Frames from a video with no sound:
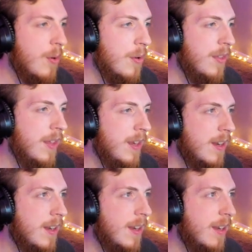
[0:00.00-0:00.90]

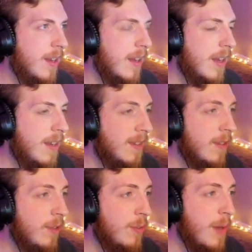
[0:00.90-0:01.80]
than... Because this
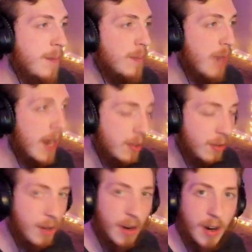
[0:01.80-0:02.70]
was my brand new
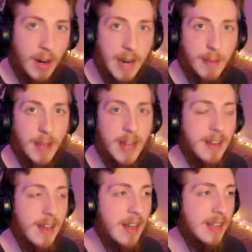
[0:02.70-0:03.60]
car. I planned
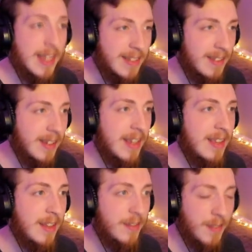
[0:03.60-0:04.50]
on leasing it and
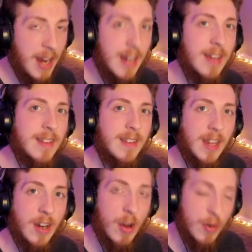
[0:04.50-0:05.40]
then financing and
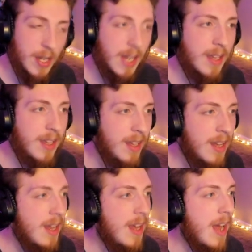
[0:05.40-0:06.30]
owning it.
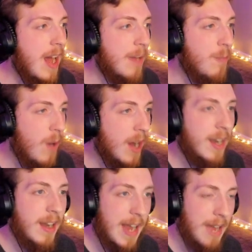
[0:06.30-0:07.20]
I wanted
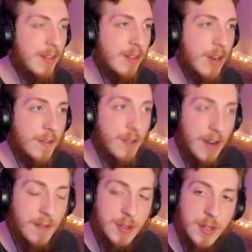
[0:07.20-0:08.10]
to have this car
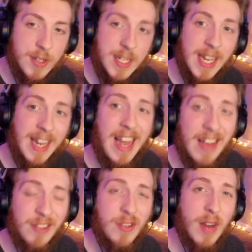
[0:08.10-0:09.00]
forever, so I was taking
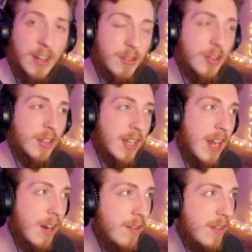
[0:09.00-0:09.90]
extra good
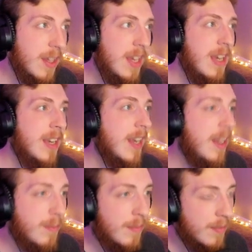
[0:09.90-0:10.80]
care of it,
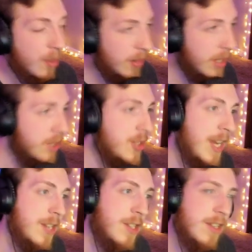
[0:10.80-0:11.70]
getting oil
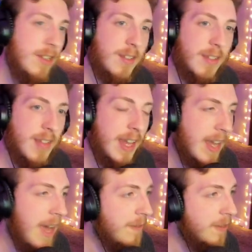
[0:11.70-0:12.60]
changes like
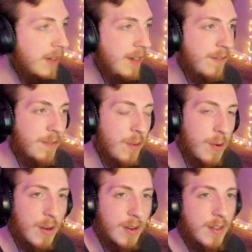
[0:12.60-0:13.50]
every
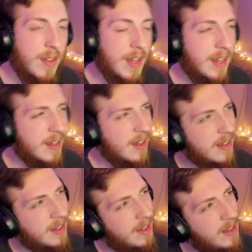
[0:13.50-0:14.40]

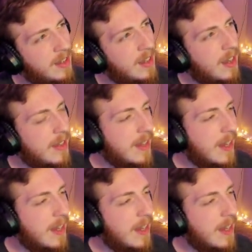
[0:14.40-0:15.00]
I think I was